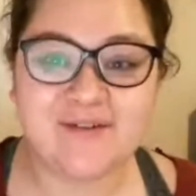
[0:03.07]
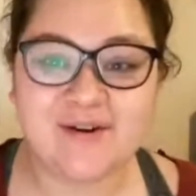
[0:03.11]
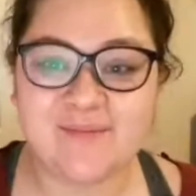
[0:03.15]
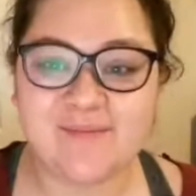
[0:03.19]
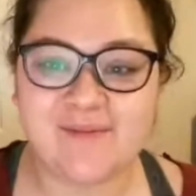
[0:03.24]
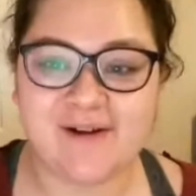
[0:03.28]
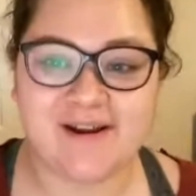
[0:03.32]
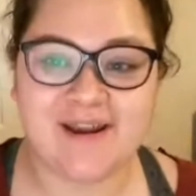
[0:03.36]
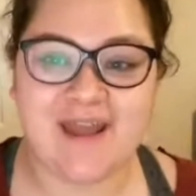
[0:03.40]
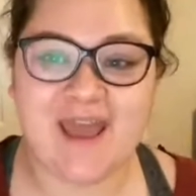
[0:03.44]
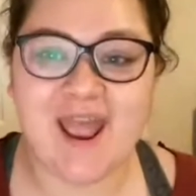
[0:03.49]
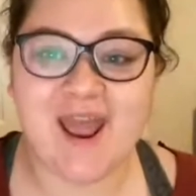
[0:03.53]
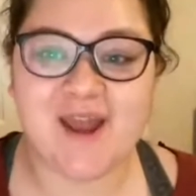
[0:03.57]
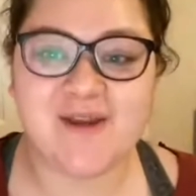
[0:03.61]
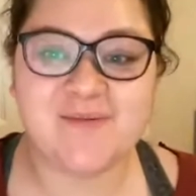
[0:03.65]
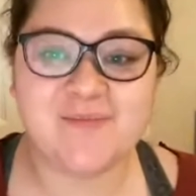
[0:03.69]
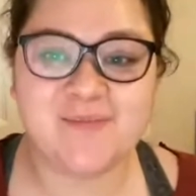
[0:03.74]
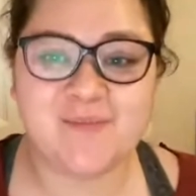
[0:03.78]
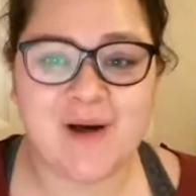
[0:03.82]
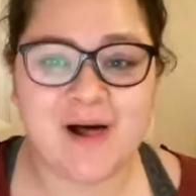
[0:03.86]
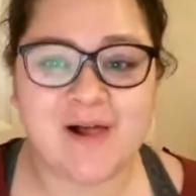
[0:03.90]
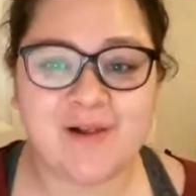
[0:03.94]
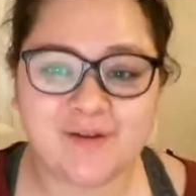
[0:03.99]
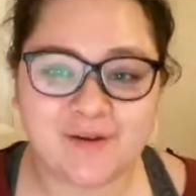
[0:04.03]
everyone,
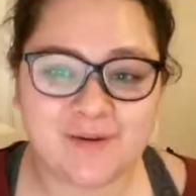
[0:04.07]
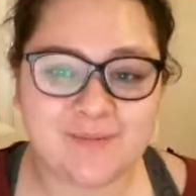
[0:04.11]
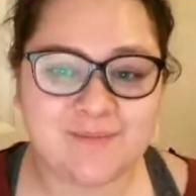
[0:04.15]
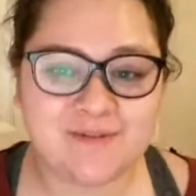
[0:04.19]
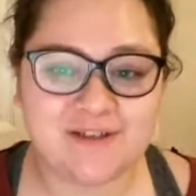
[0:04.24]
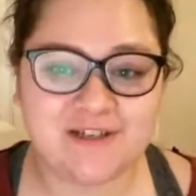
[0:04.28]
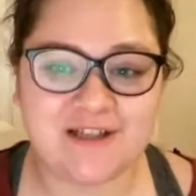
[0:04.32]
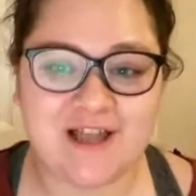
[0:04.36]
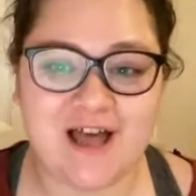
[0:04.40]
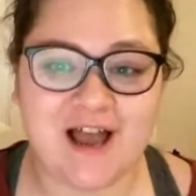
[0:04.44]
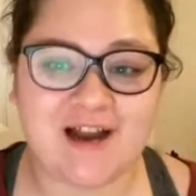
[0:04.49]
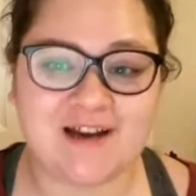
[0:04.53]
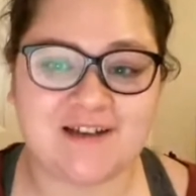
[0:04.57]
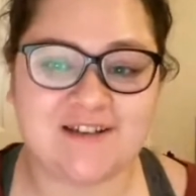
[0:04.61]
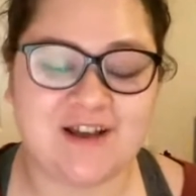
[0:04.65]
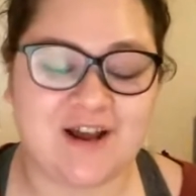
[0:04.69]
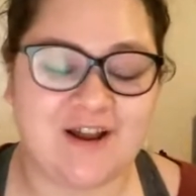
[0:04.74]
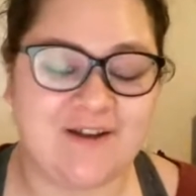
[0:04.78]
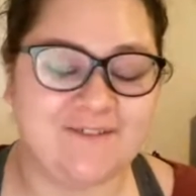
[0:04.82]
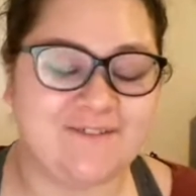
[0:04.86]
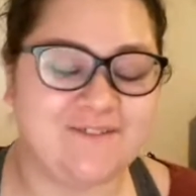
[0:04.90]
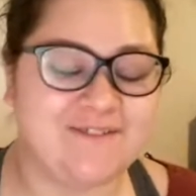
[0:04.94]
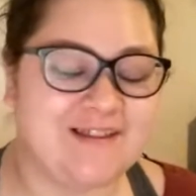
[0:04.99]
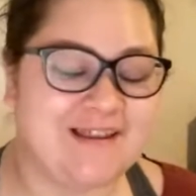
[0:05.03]
and welcome to Locked
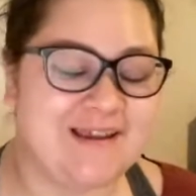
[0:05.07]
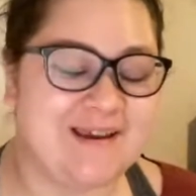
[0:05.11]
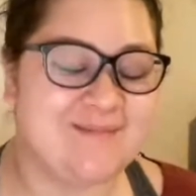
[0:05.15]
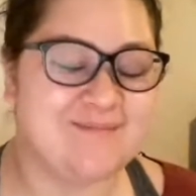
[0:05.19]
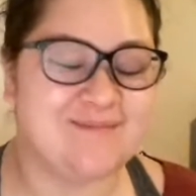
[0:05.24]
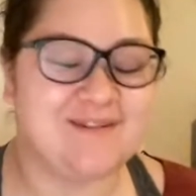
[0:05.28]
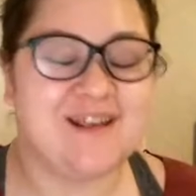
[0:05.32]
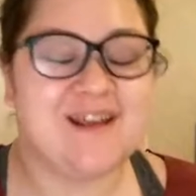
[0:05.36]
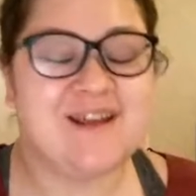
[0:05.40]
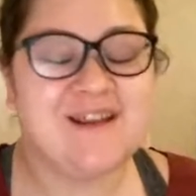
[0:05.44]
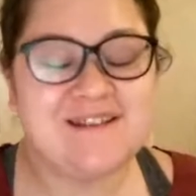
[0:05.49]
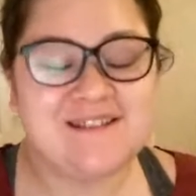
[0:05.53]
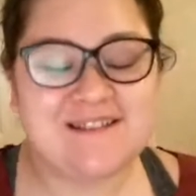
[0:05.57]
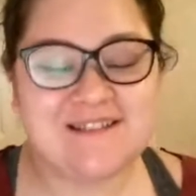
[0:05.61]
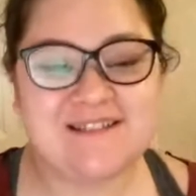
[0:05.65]
On Flames.